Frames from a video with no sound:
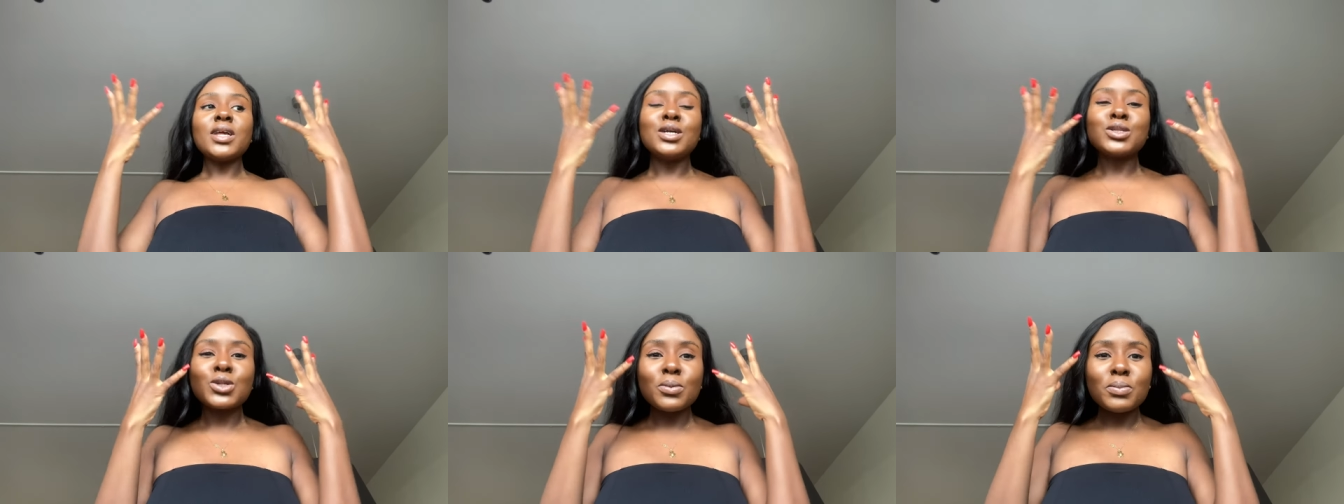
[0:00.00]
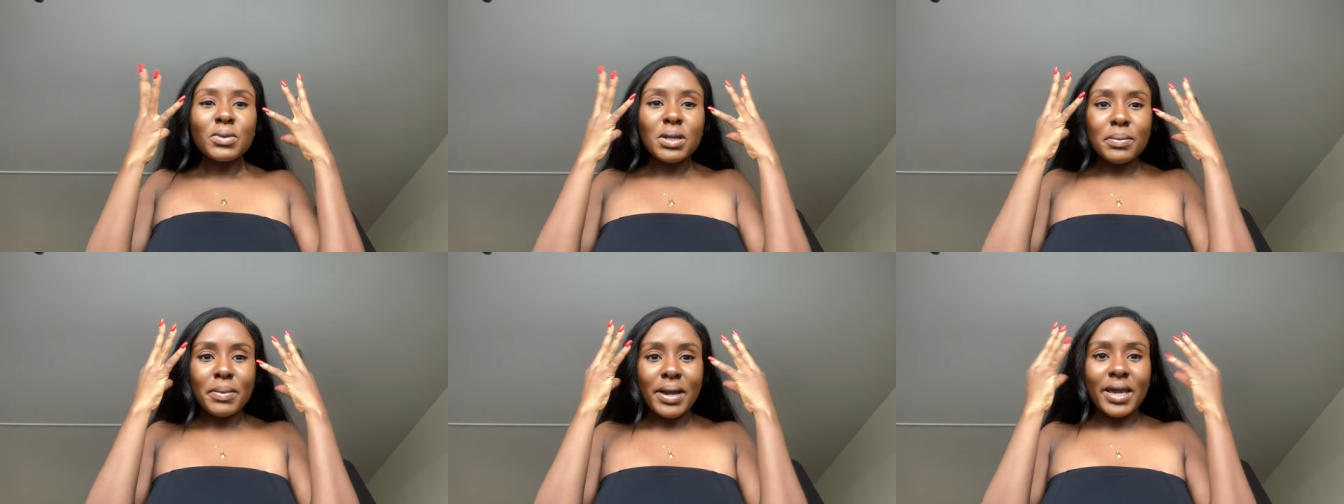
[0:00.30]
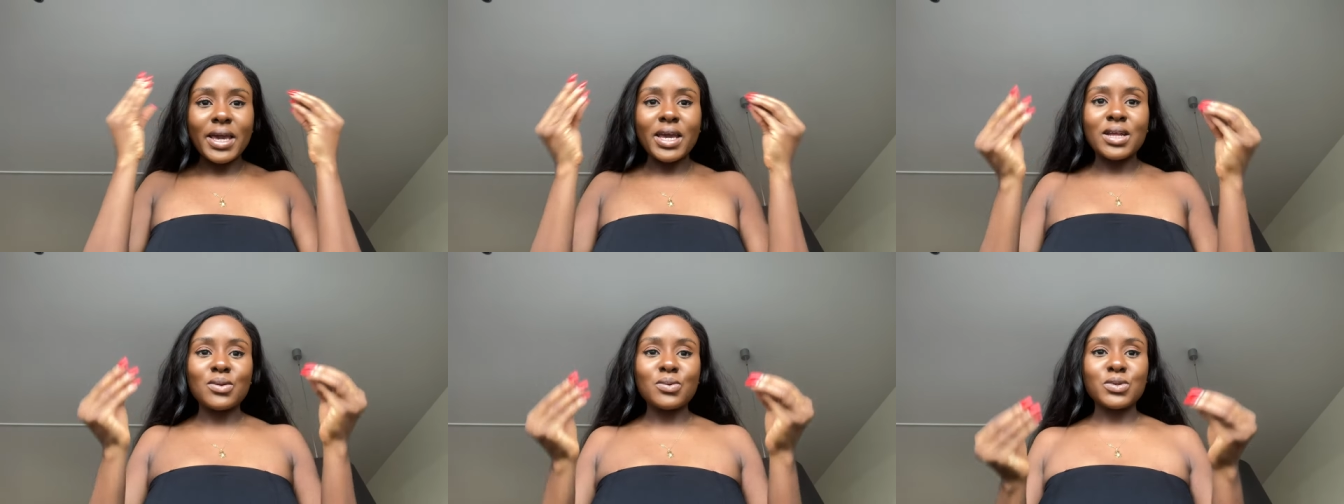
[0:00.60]
Something in my
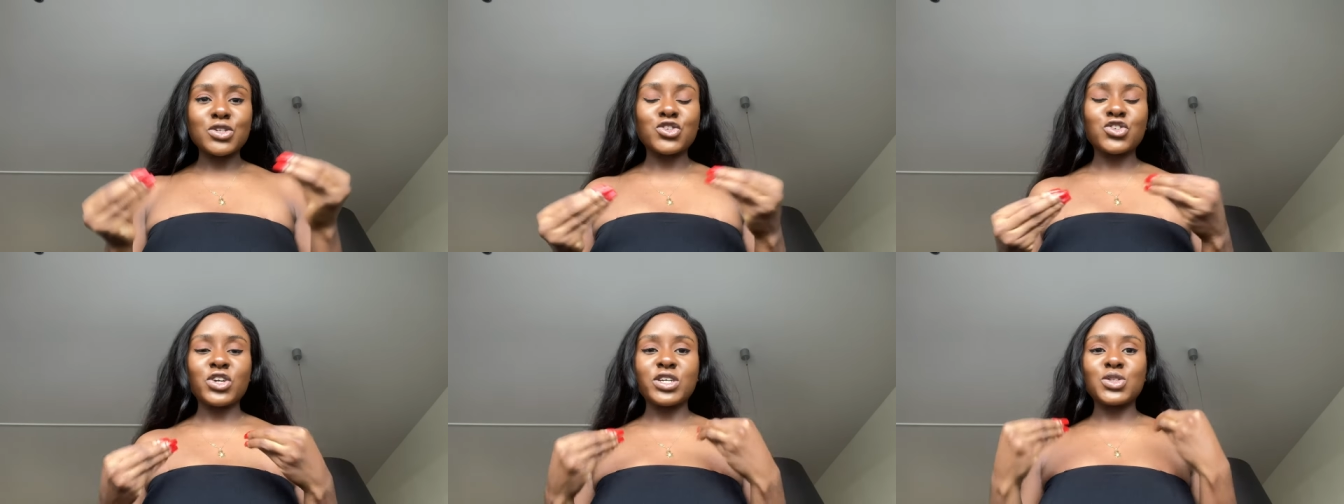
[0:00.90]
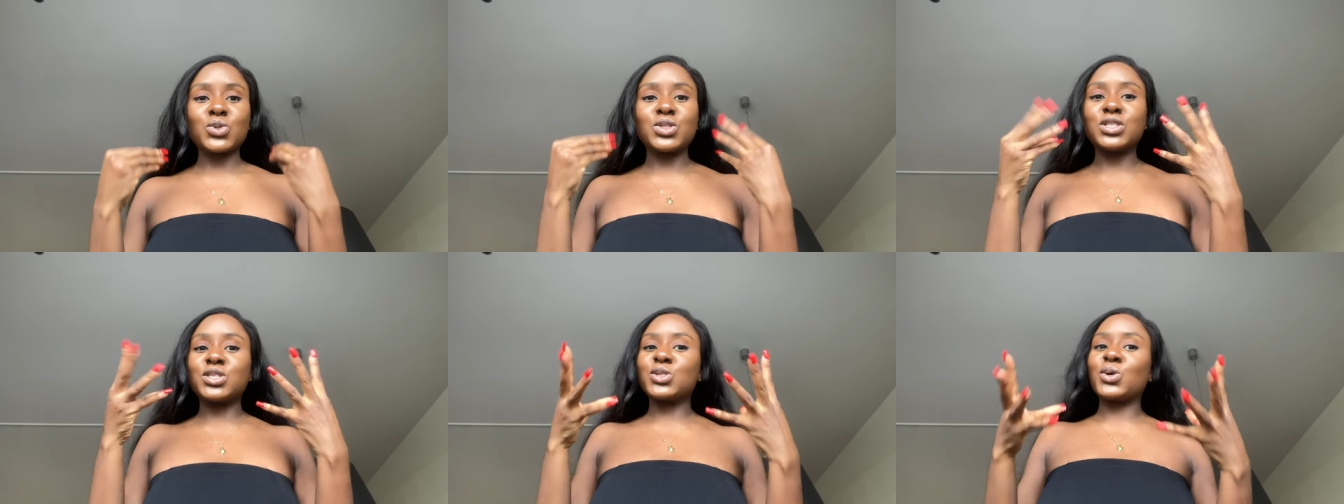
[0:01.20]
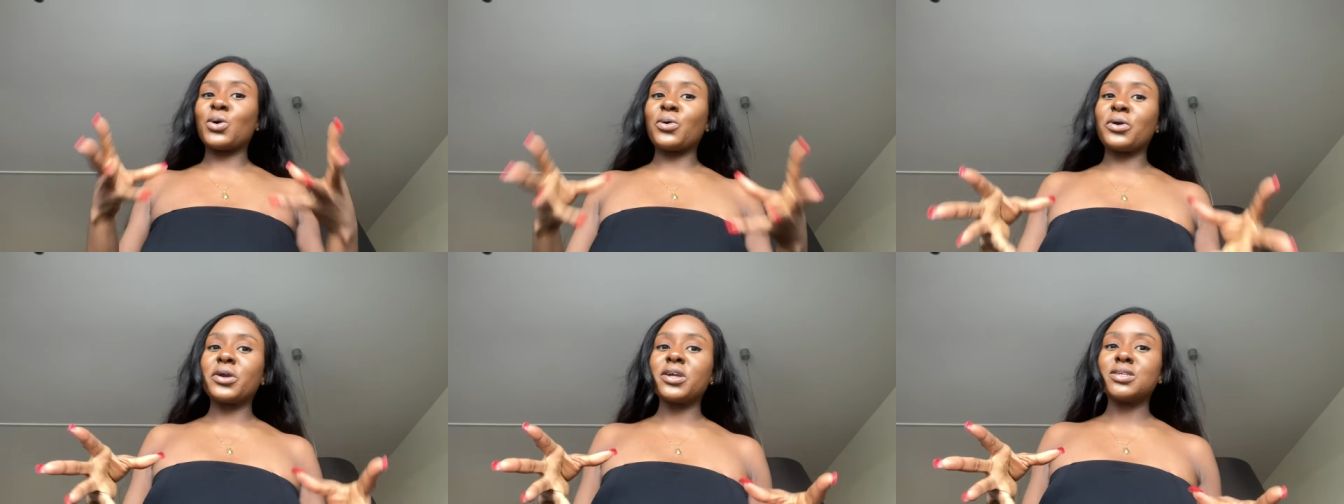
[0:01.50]
head was trying to
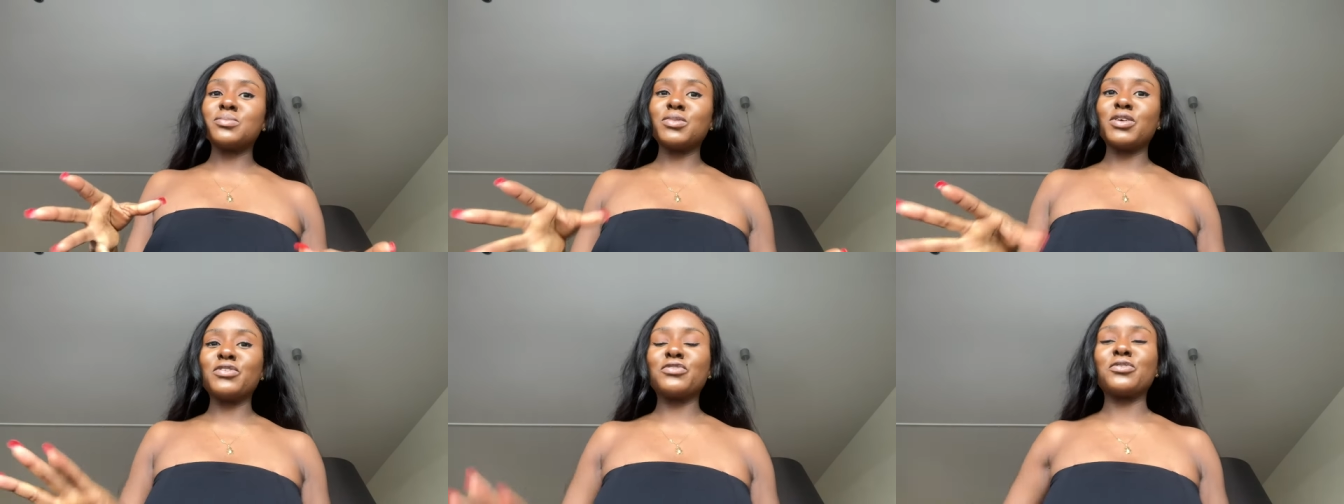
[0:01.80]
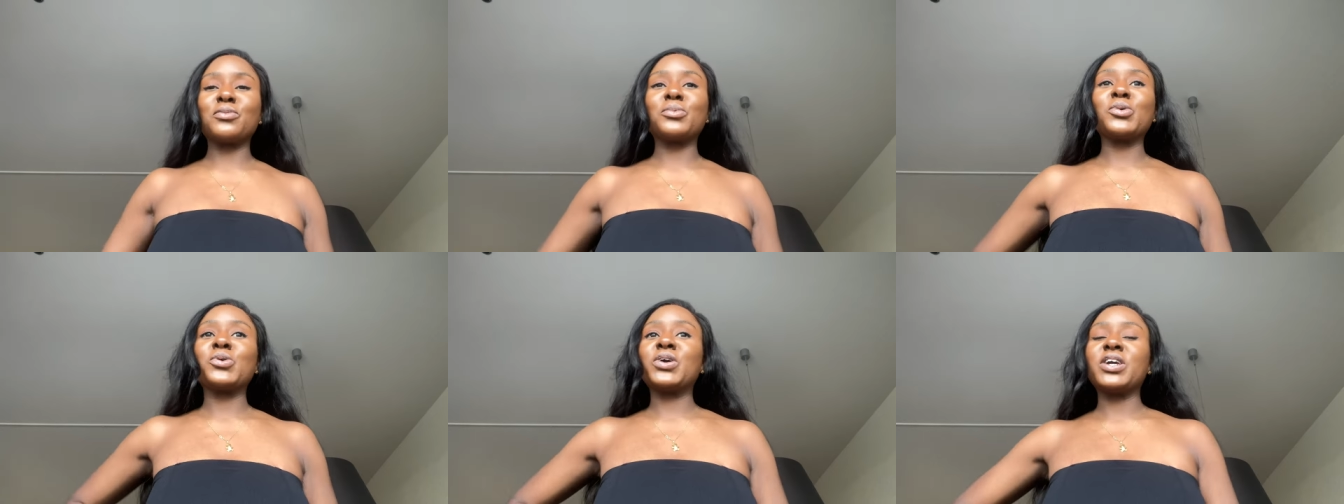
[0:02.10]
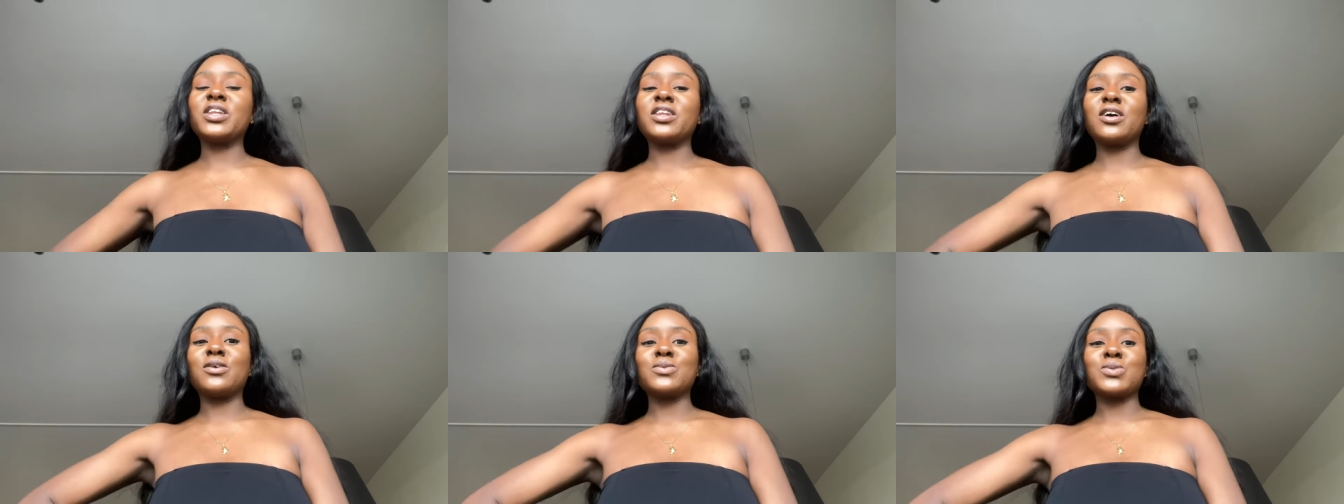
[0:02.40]
discourage me from
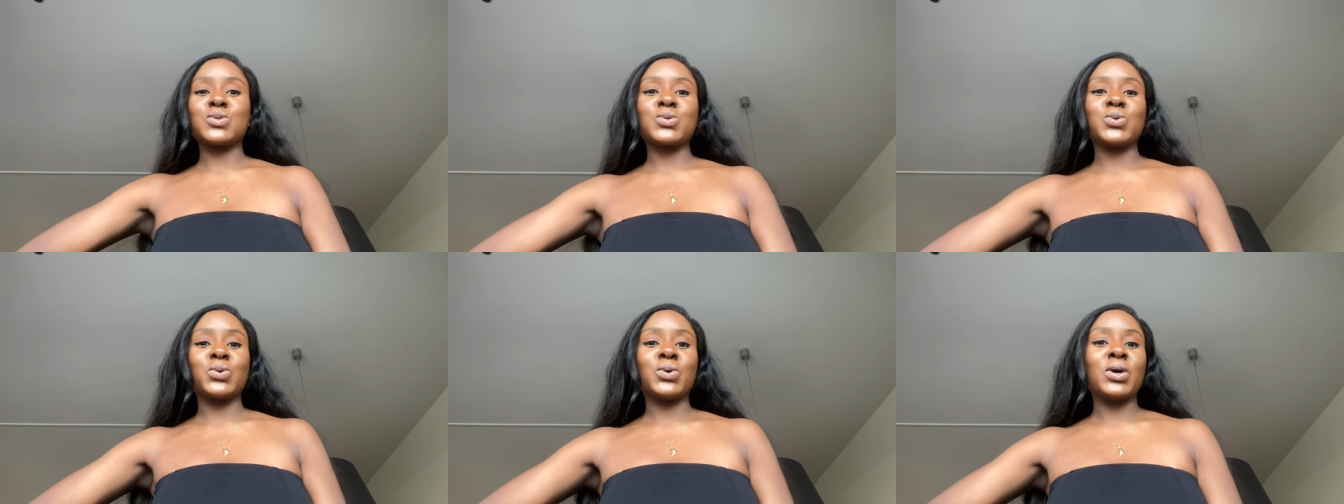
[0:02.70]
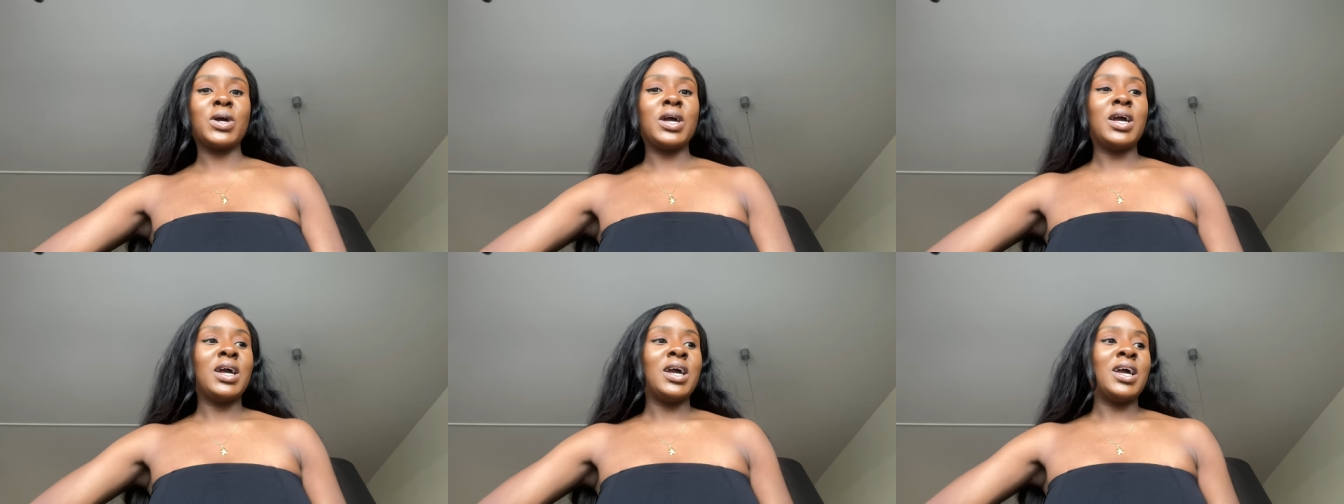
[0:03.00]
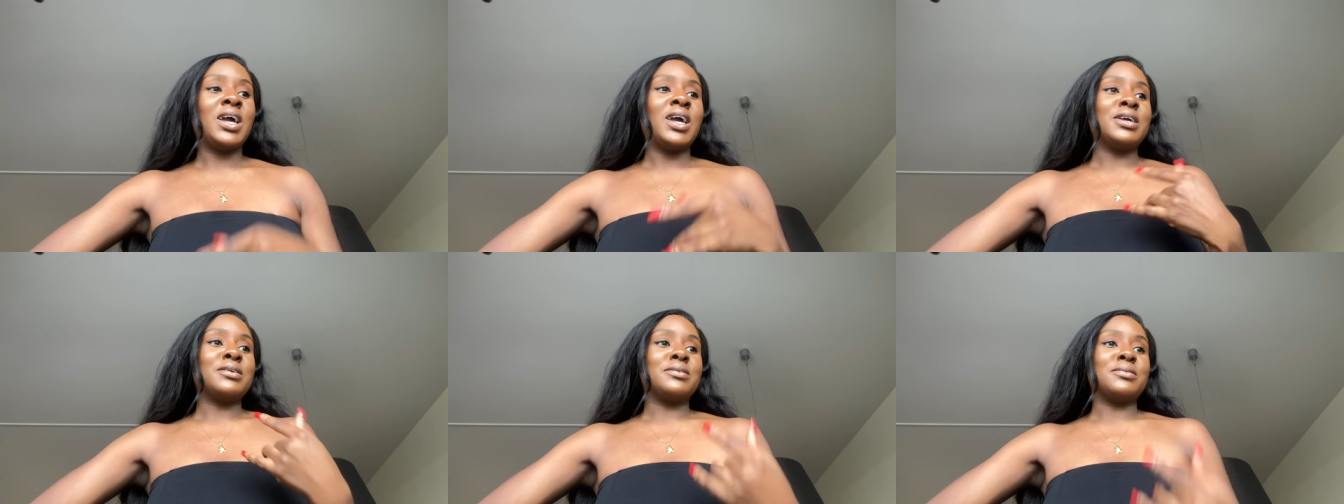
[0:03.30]
going down to,
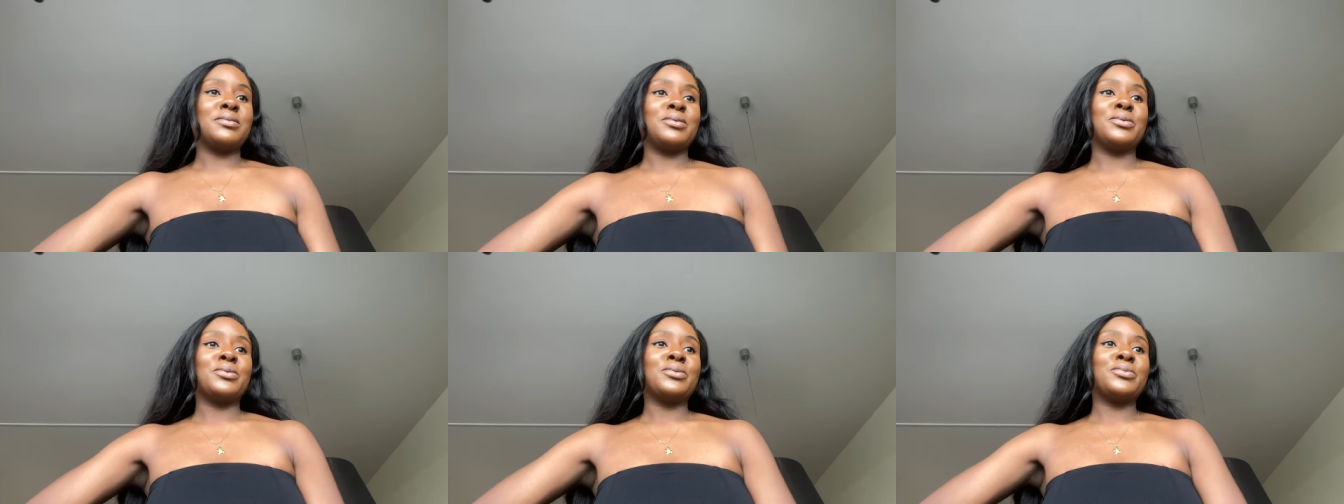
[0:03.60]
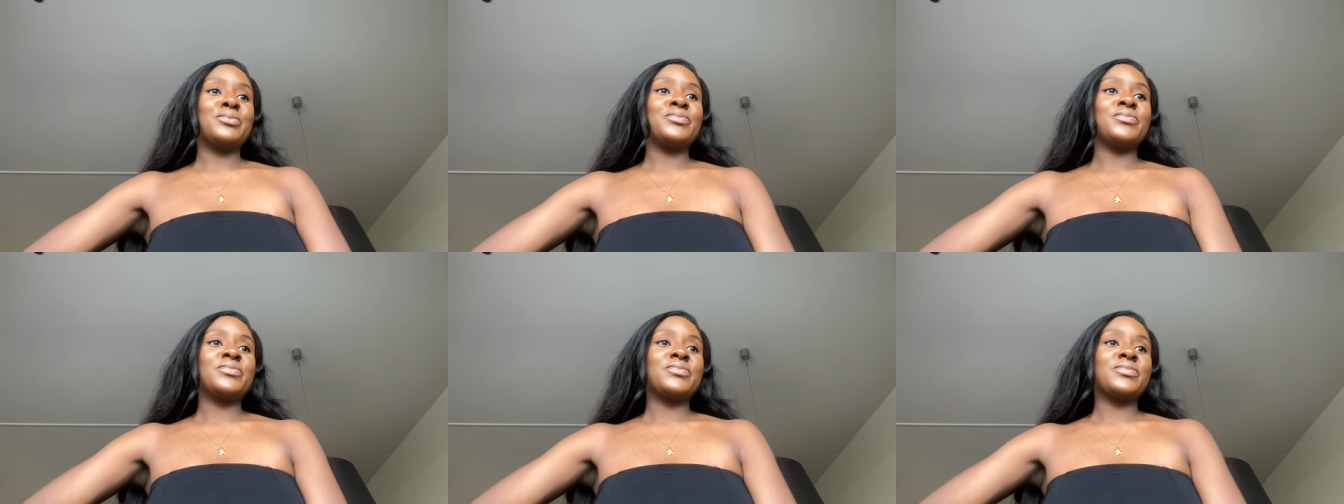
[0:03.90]
you know,